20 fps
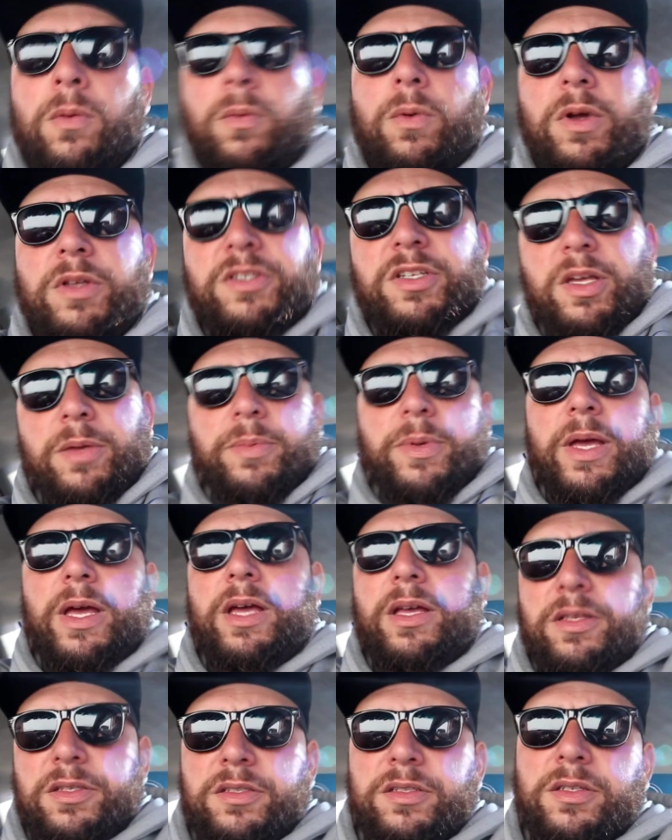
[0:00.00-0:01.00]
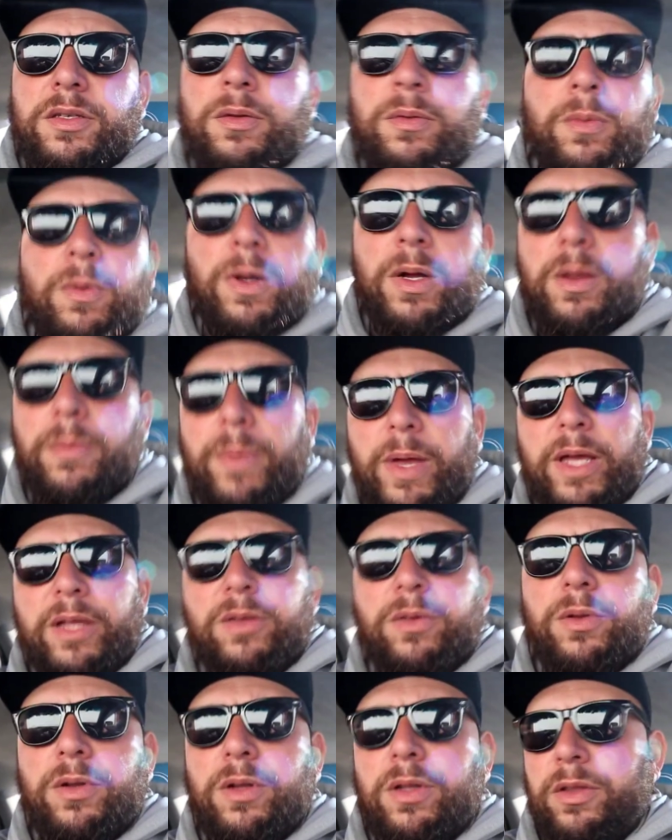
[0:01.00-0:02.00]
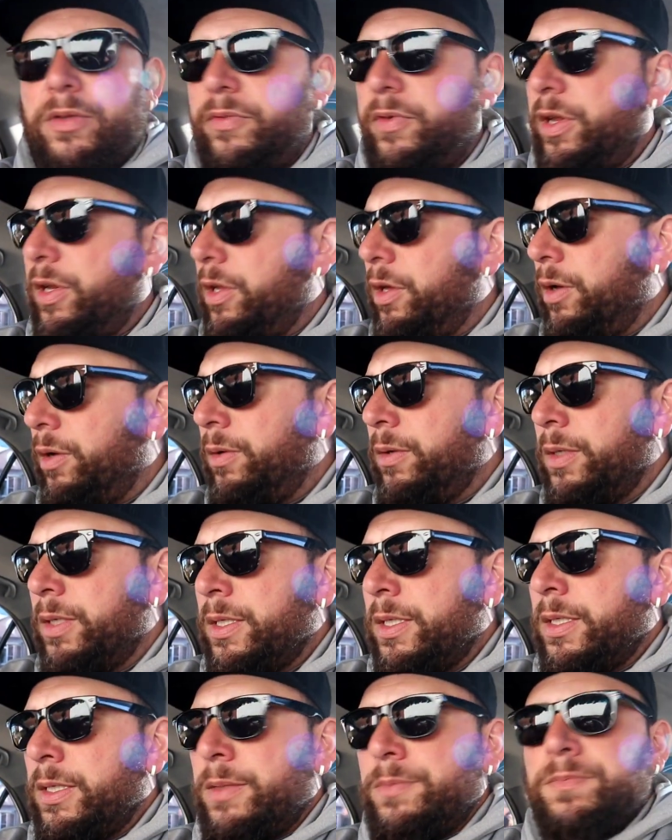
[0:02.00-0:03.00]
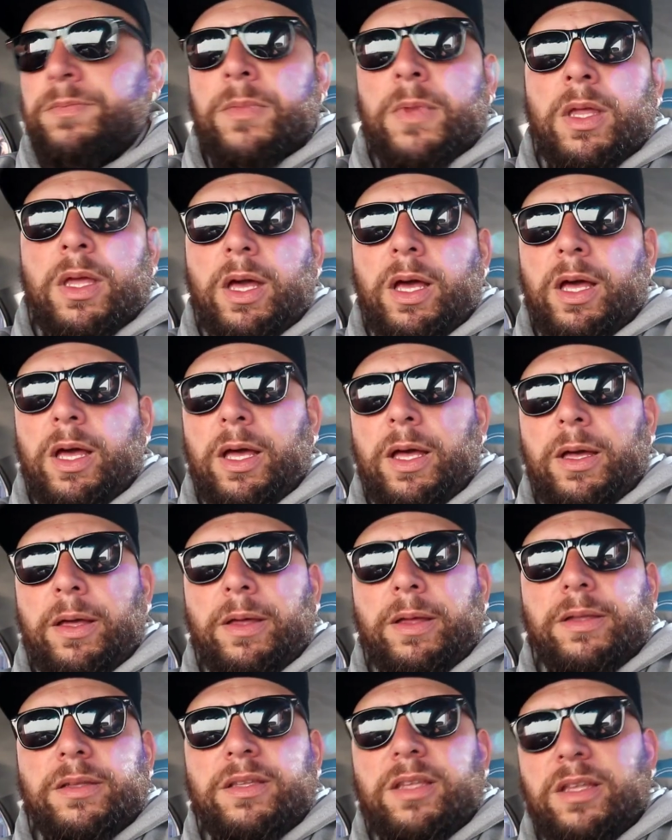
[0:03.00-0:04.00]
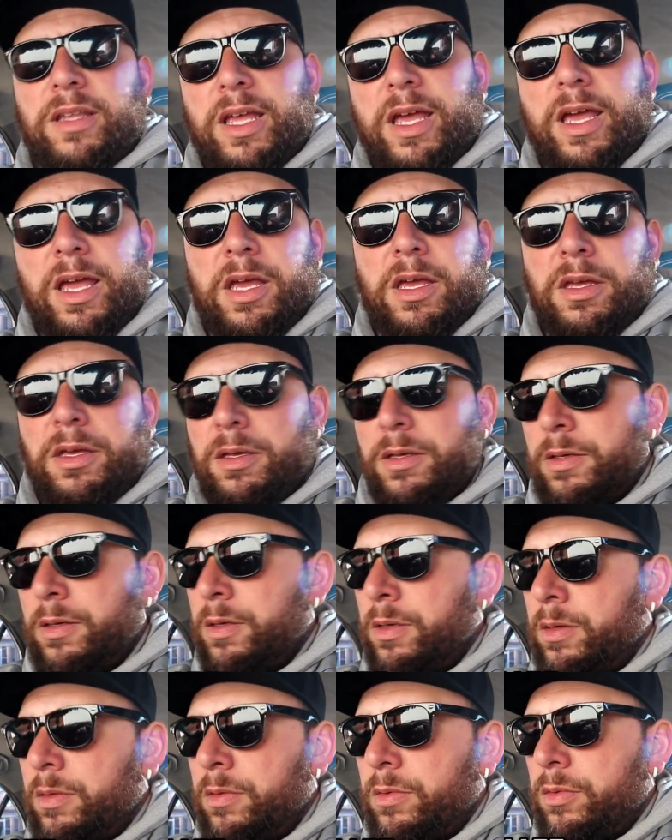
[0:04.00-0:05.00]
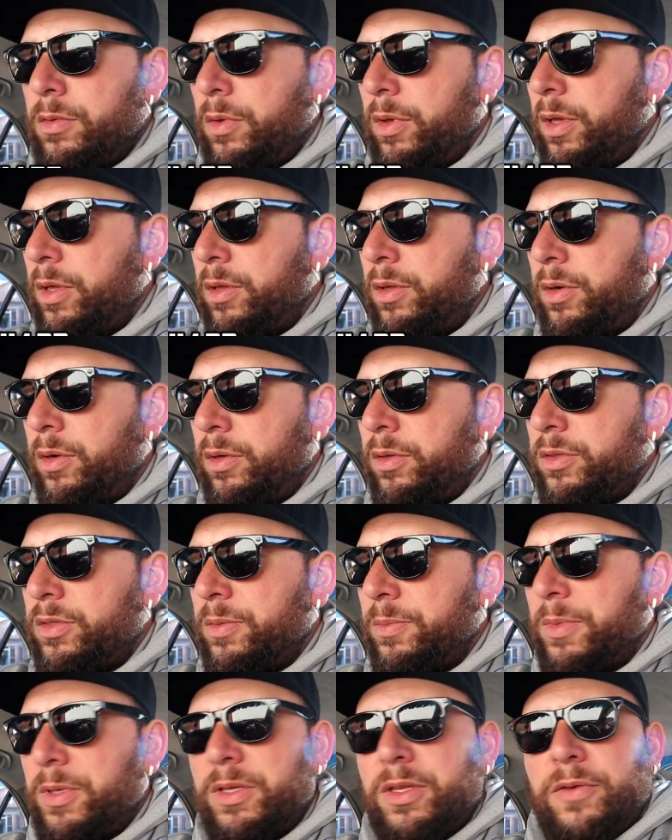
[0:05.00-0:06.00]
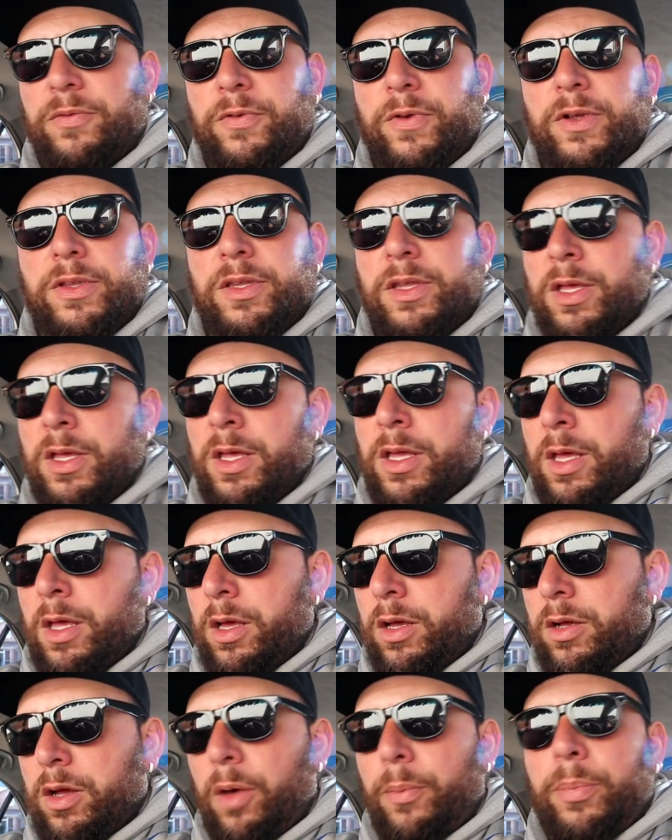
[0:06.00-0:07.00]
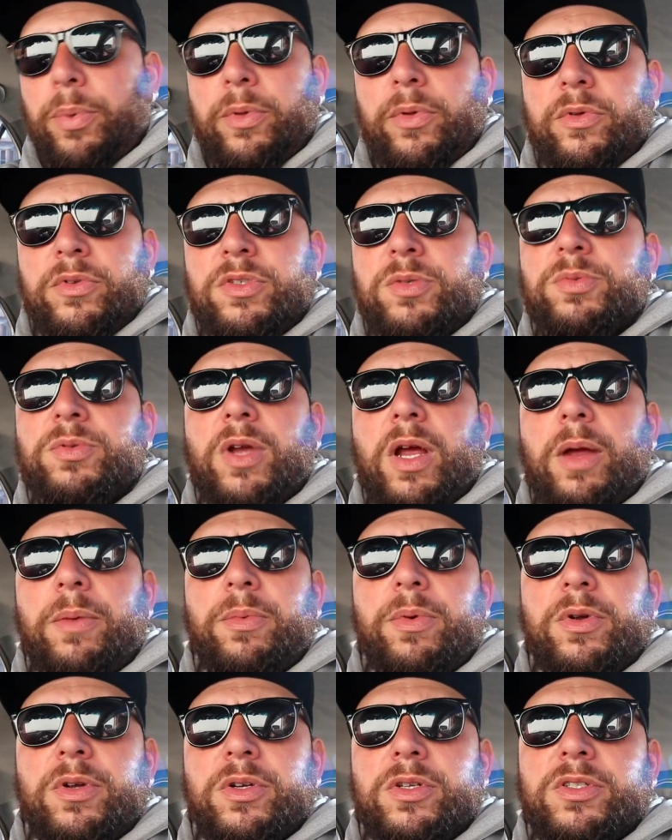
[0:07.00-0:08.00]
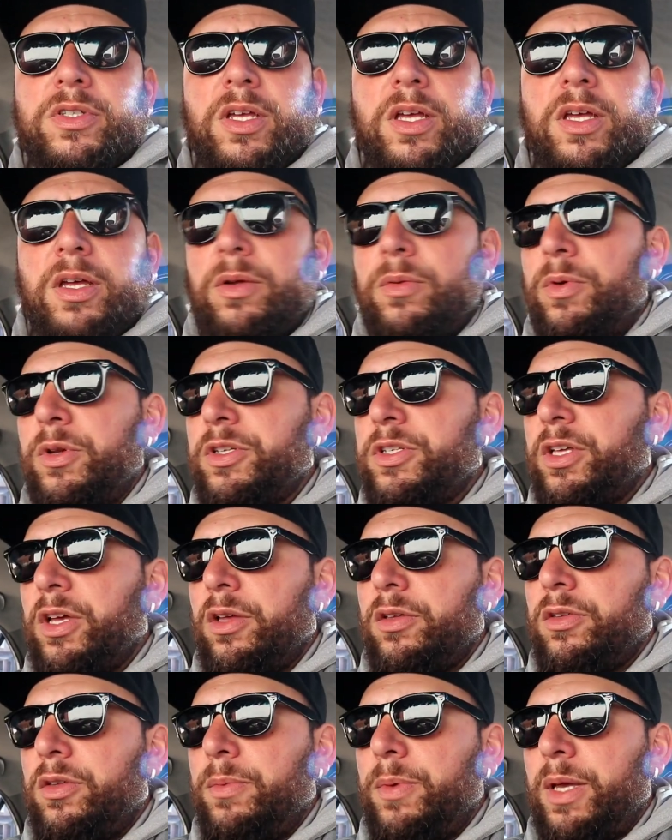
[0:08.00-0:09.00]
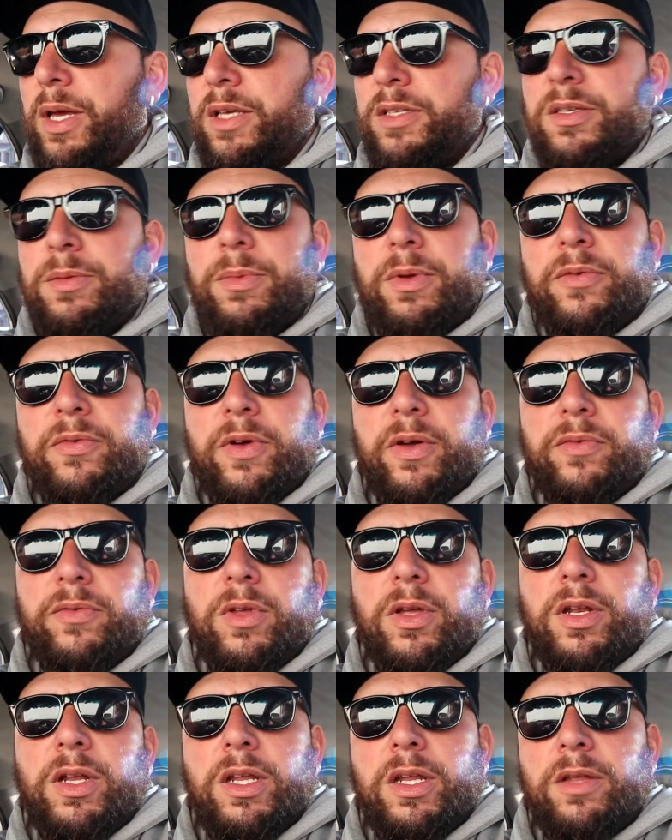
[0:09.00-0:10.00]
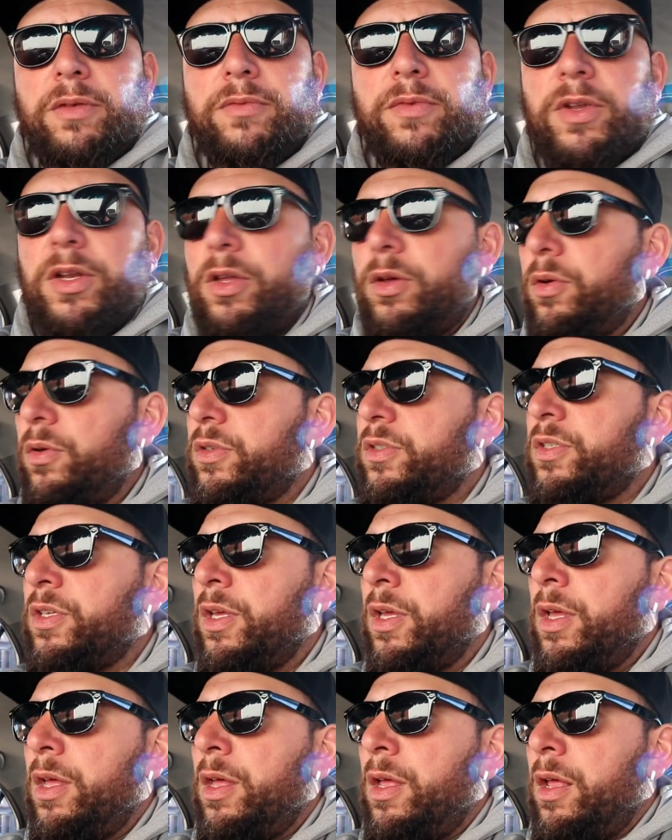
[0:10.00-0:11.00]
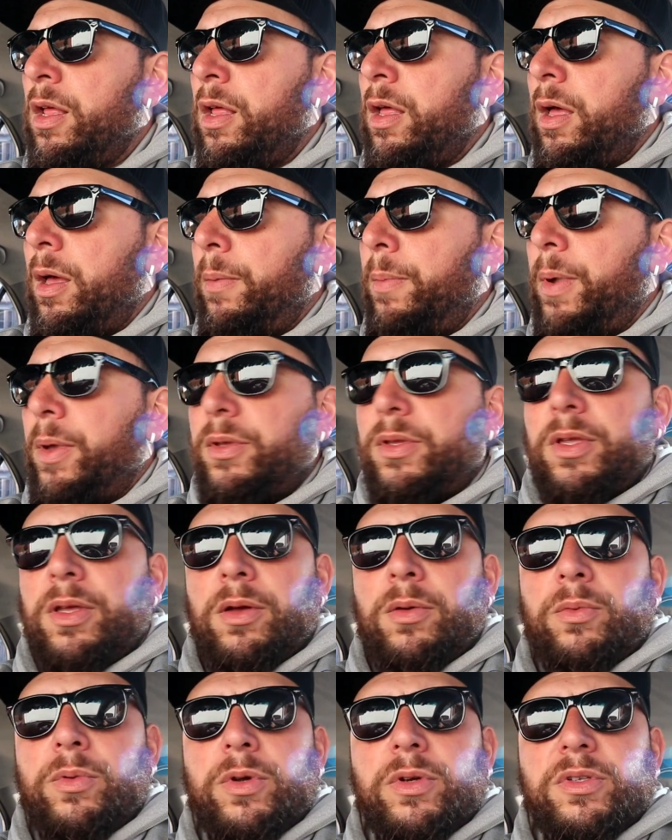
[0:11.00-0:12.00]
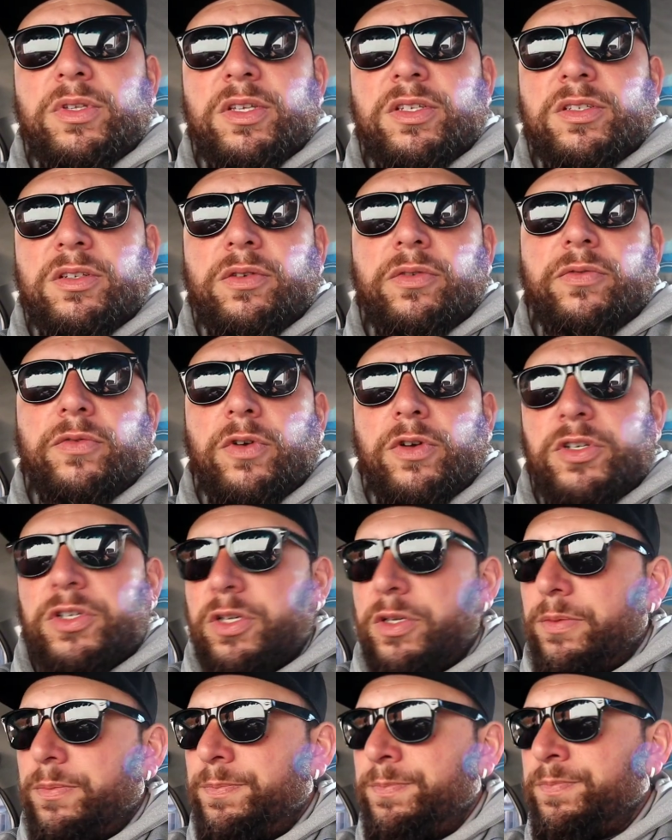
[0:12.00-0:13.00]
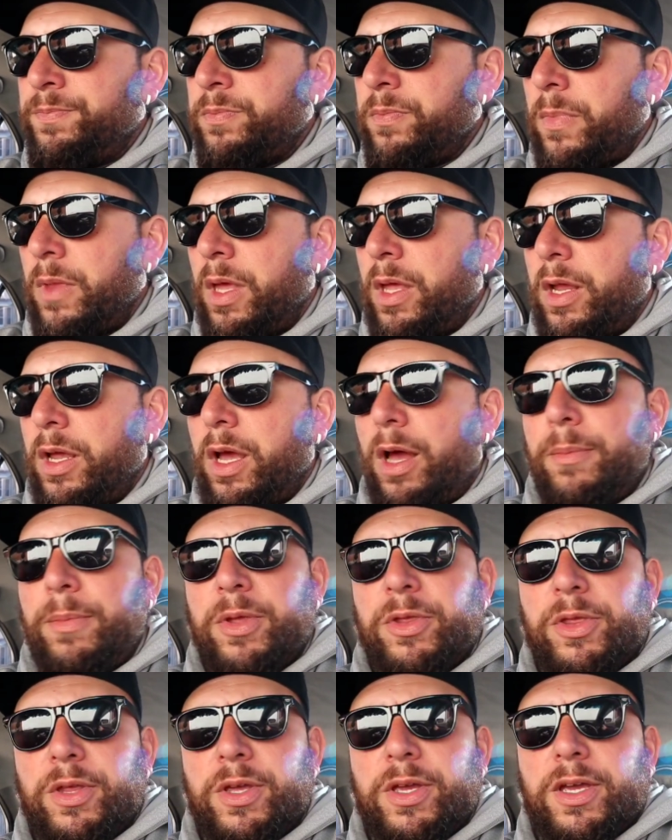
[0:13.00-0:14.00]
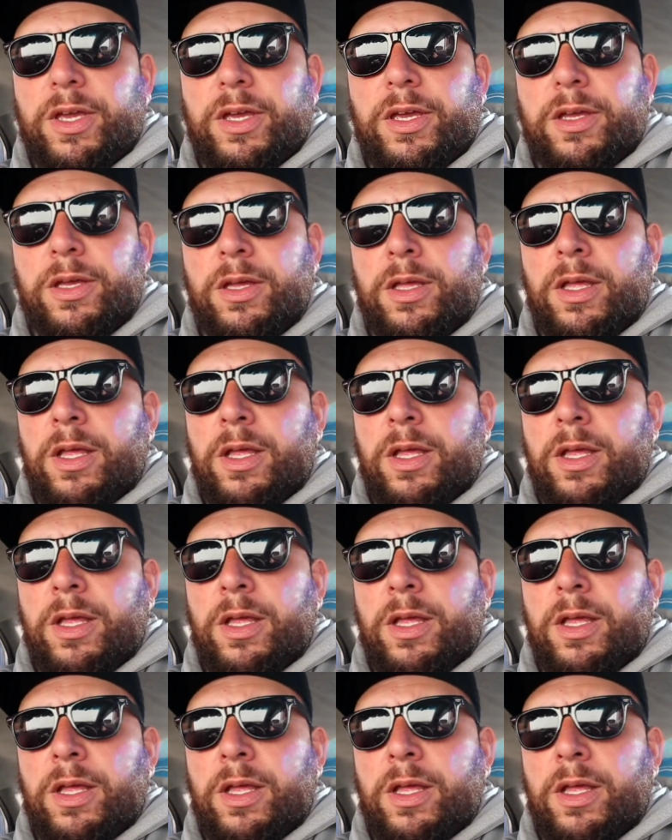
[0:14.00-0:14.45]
What's up, guys? Welcome back to another video. Today, I'm doing a little something different. A couple of subscribers reached out to me asking me if I've done any videos about the rear disc conversion. And it got me thinking.